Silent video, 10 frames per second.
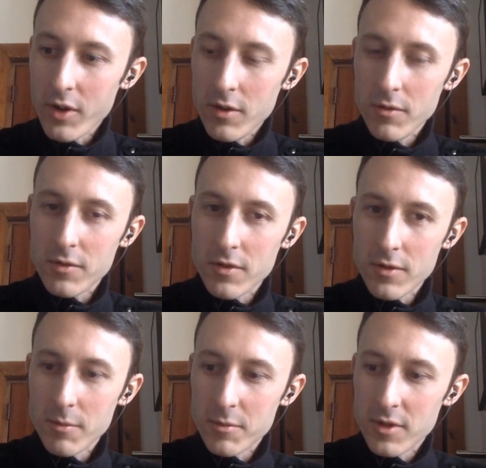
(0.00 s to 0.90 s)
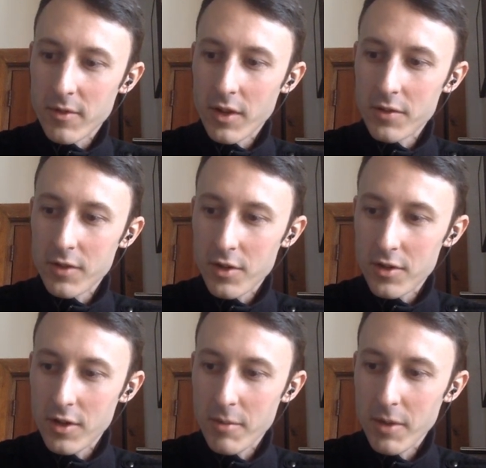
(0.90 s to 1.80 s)
he used the term
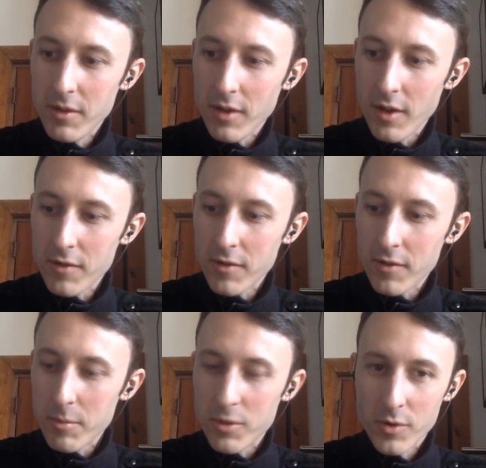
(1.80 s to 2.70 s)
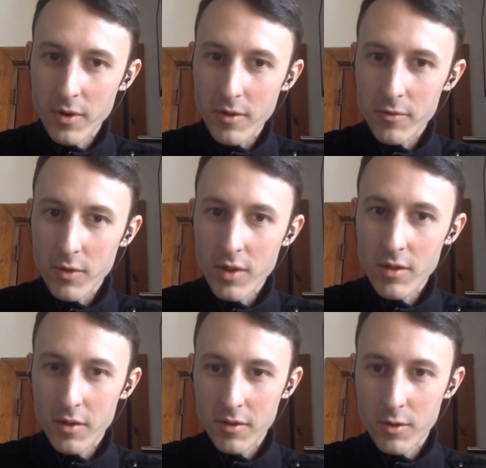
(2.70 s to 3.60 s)
civilization, he meant it as a pejorative. So he
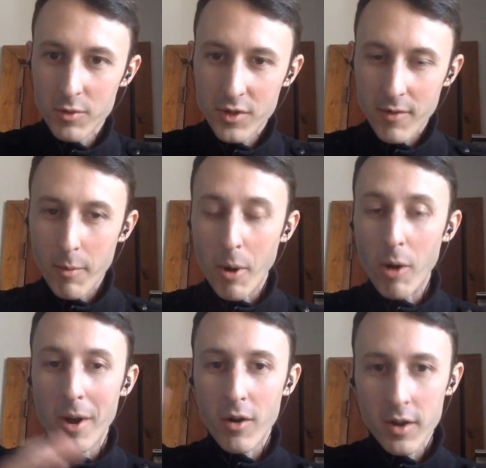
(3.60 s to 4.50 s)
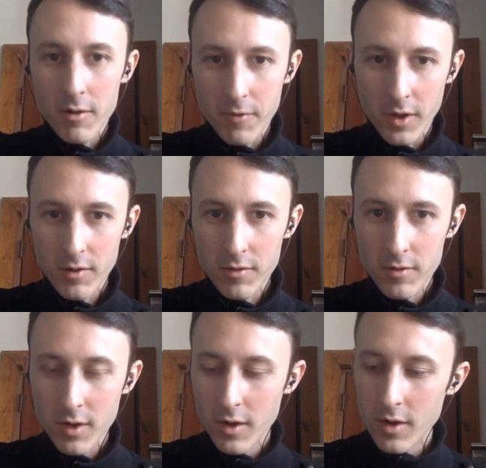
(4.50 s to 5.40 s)
thought that there was kind of a barbarian
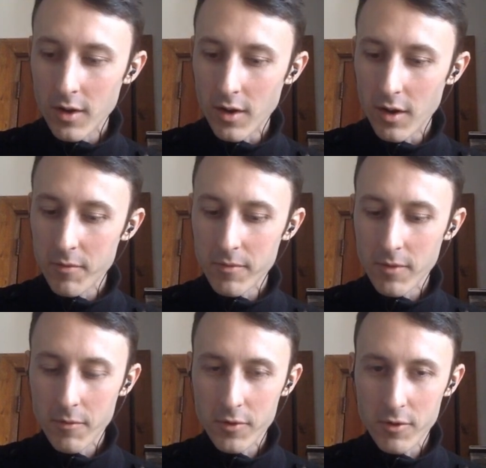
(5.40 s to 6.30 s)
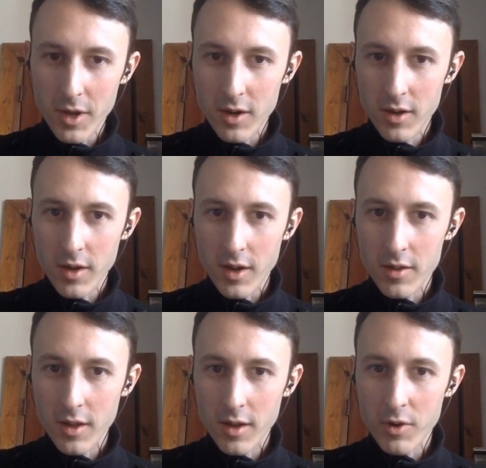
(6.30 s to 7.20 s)
phase of humanity,
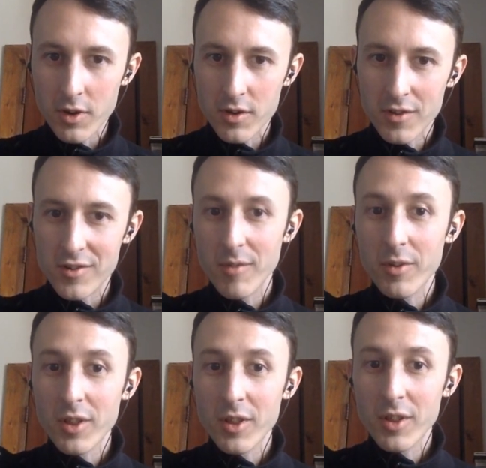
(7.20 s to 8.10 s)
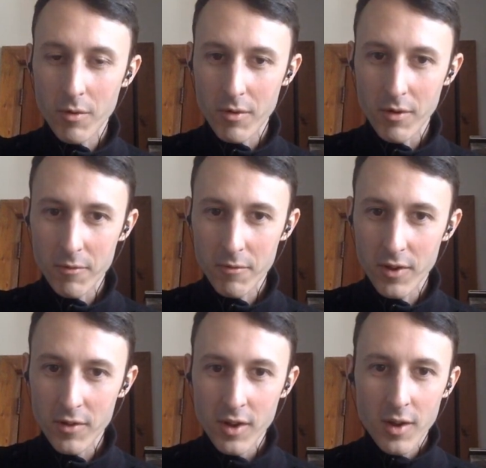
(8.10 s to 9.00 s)
and then it went into the civilized quote unquote
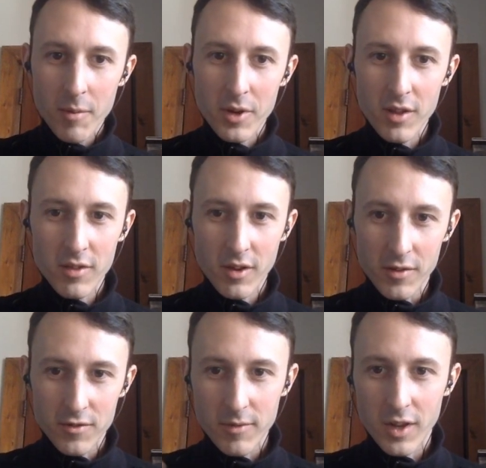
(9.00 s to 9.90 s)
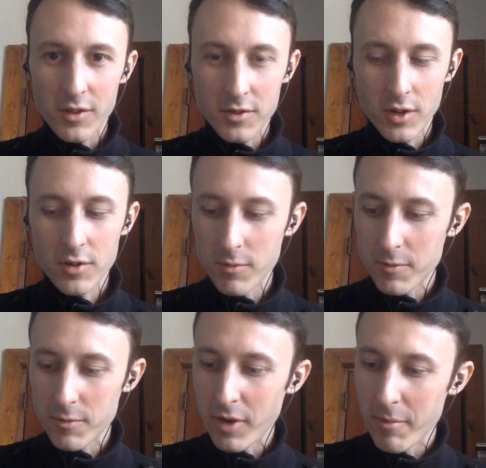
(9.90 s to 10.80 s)
phase. But he thought civilization
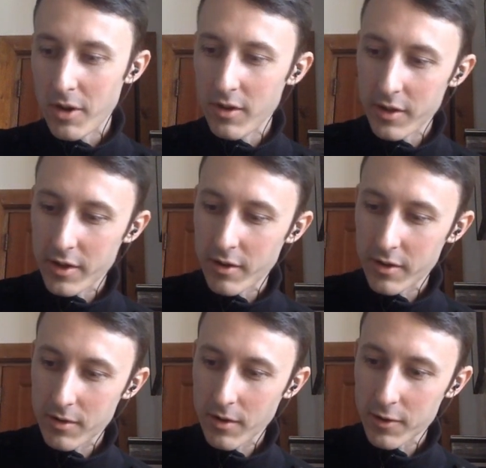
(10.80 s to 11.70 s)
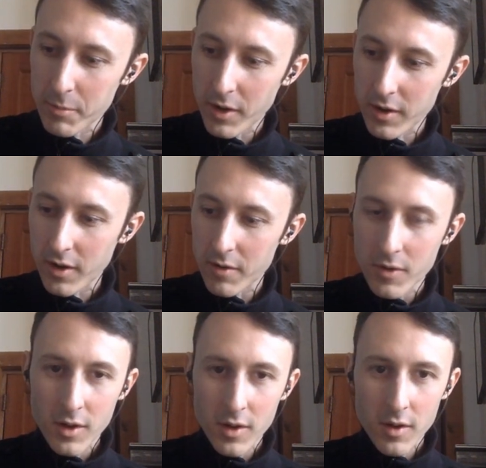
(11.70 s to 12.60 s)
was primarily characterized by kind of
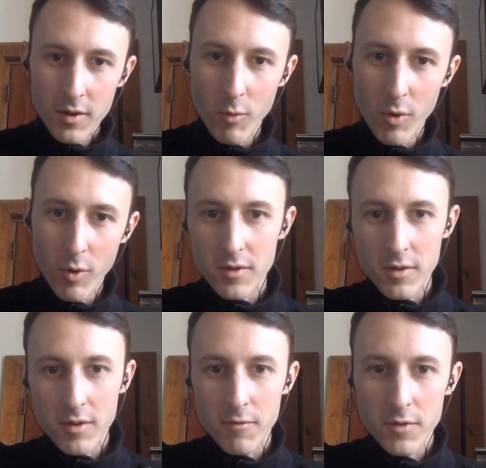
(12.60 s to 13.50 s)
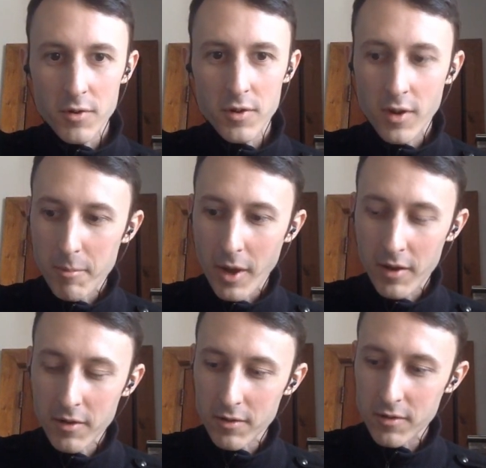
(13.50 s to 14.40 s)
wanton confusion and
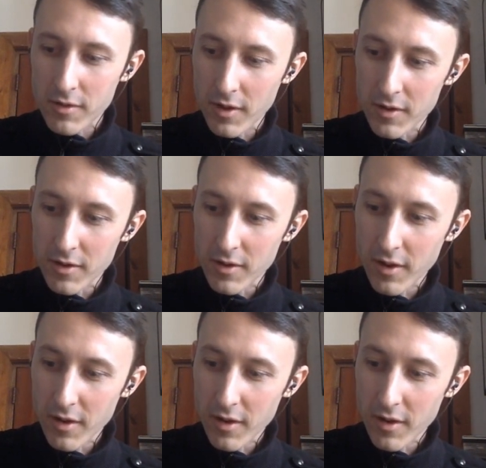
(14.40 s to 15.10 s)
madness, and